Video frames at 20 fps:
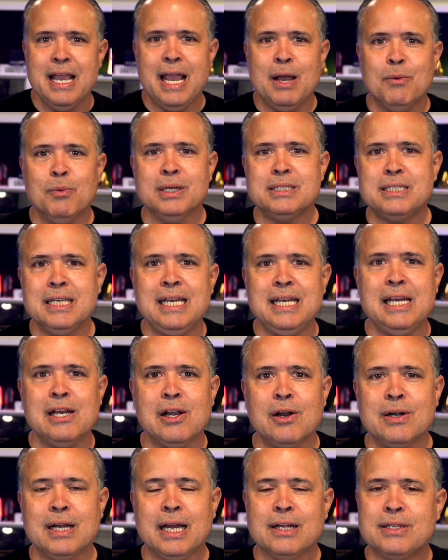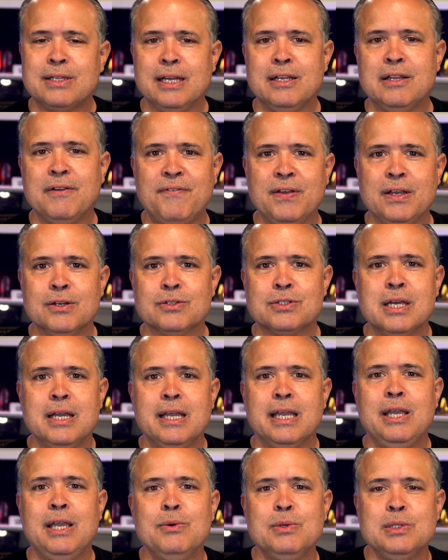And what did he learn out there in the fields?
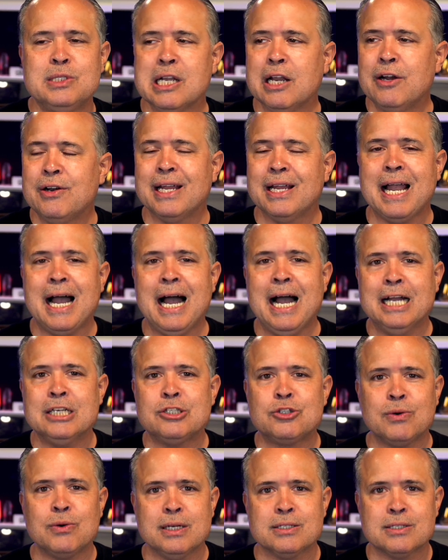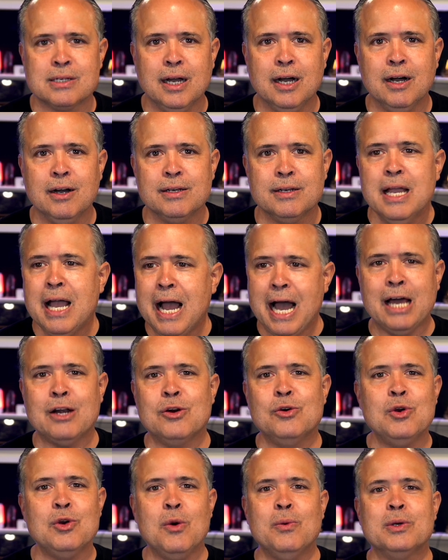He was learning, I trust God. I
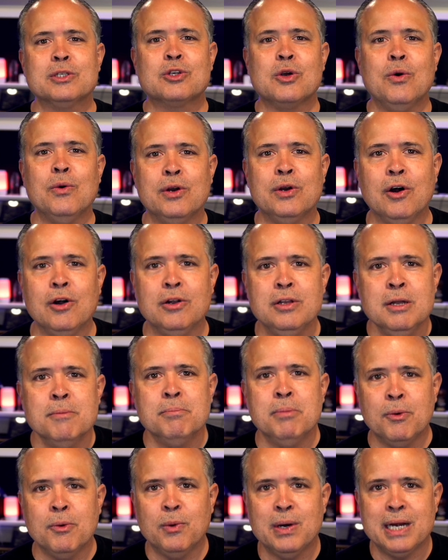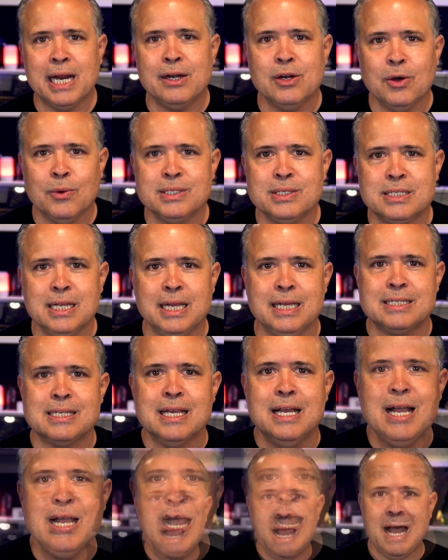don't know what's going on, but what I know is this,
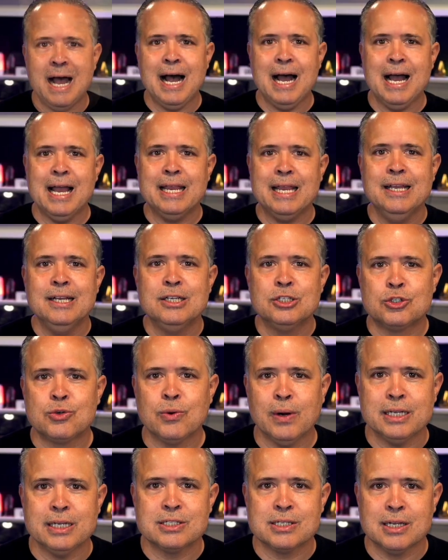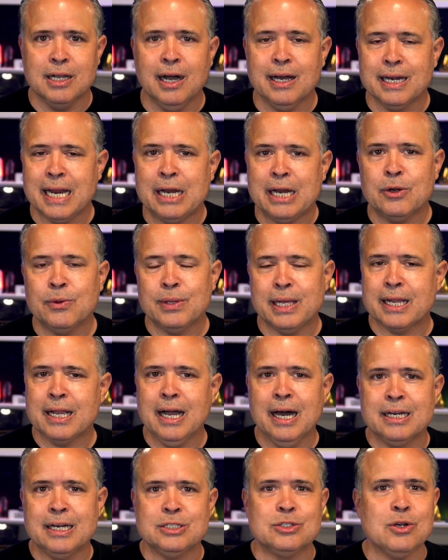I trust God. I know that
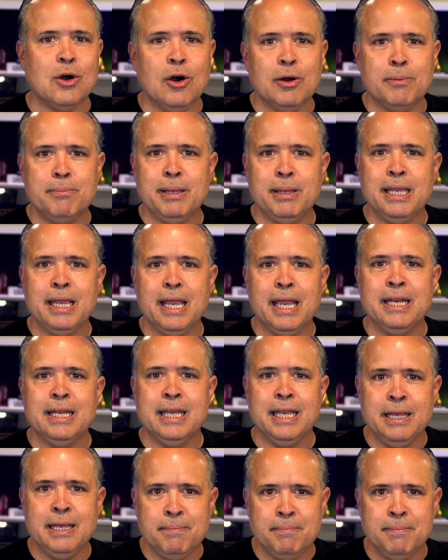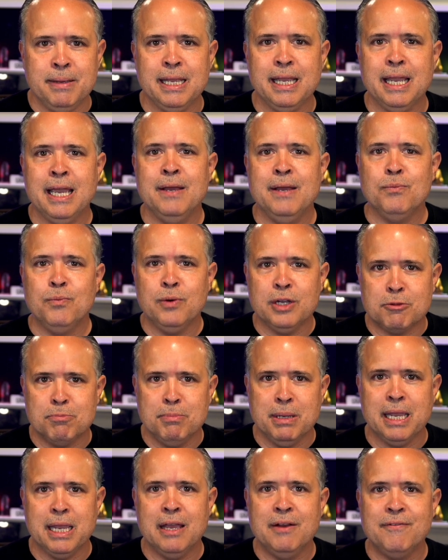God is on me and in me and with
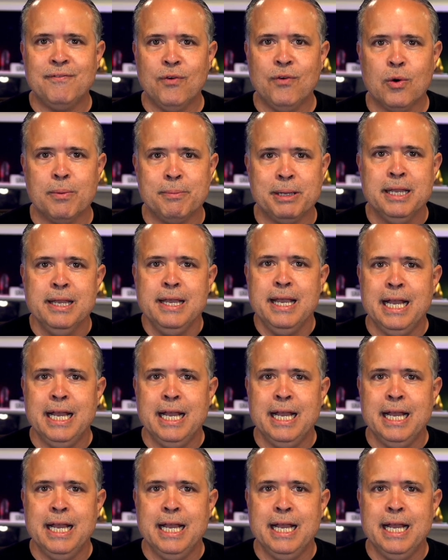me and for me.